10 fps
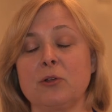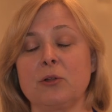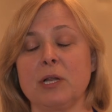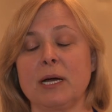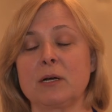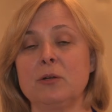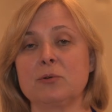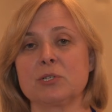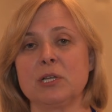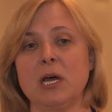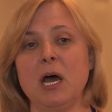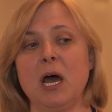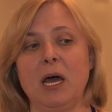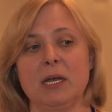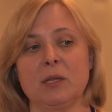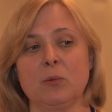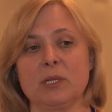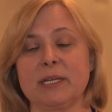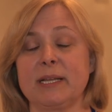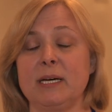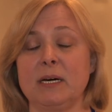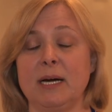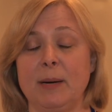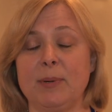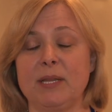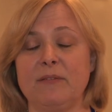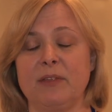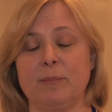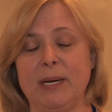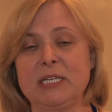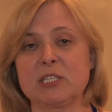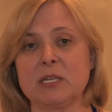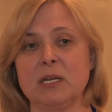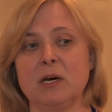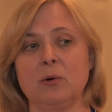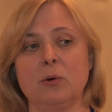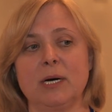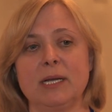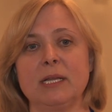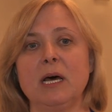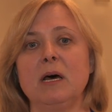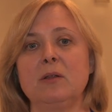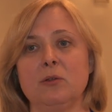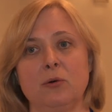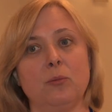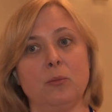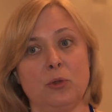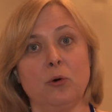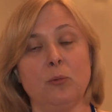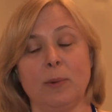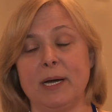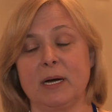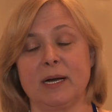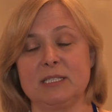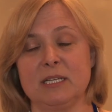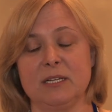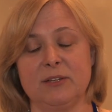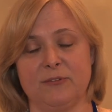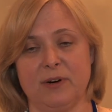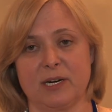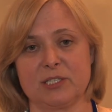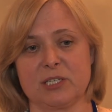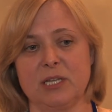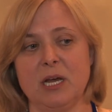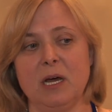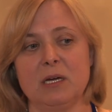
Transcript: total occlusion and what happened with patient who had no, no myocardial infarction.